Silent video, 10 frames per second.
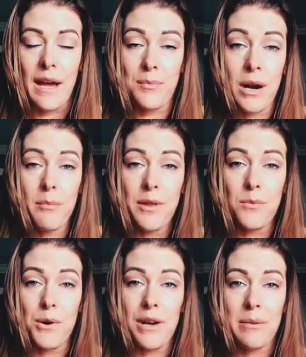I probably
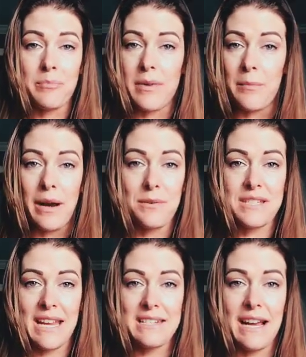woke up
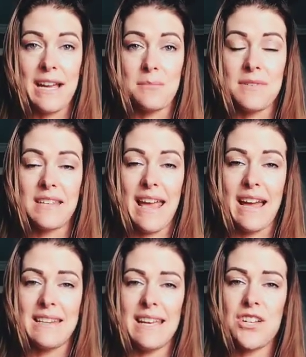about 10 times,
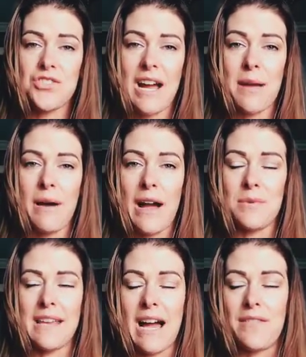and each time I
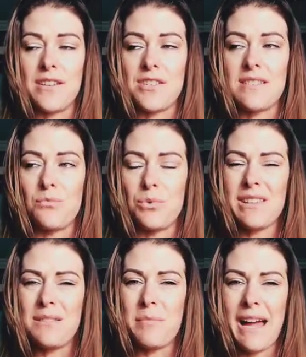was having just
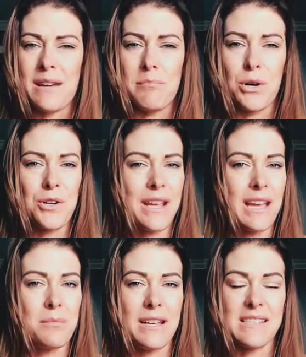really bad
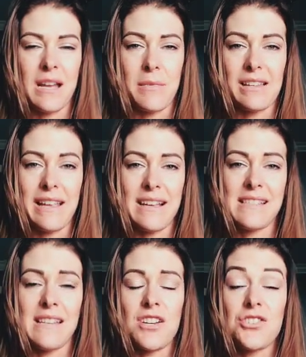burning in my stomach, like
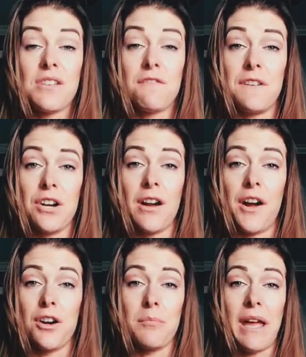such severe
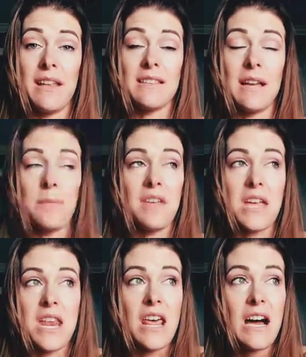hunger pains. I'm
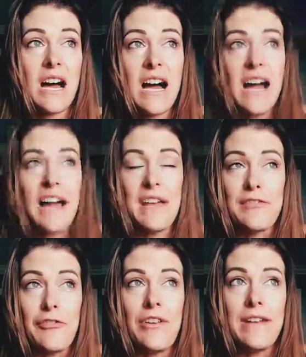thinking, I
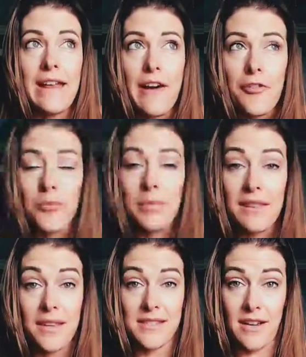have never
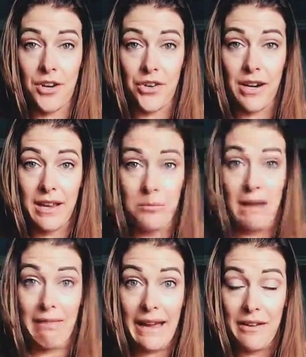been this hungry in
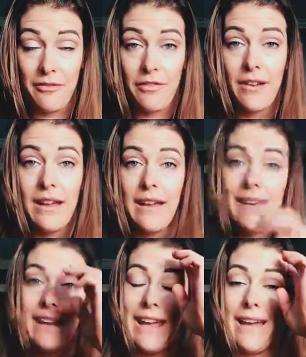my life.
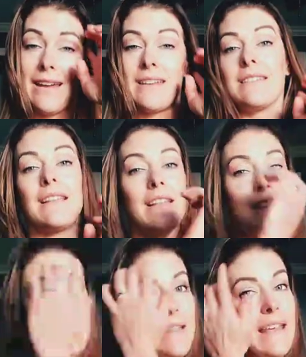And
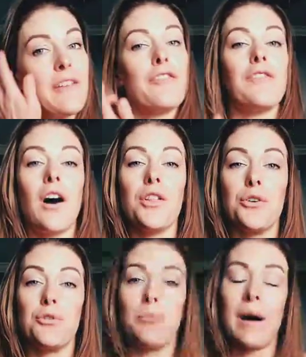it
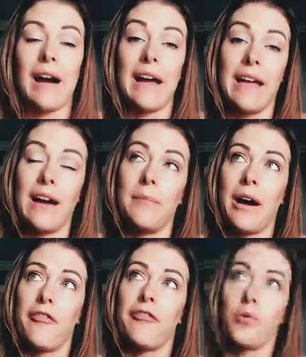followed by
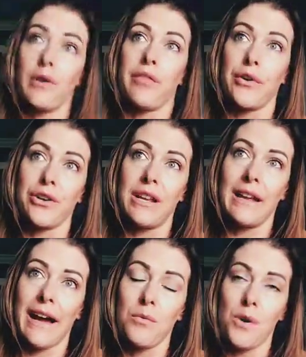about 4.30, I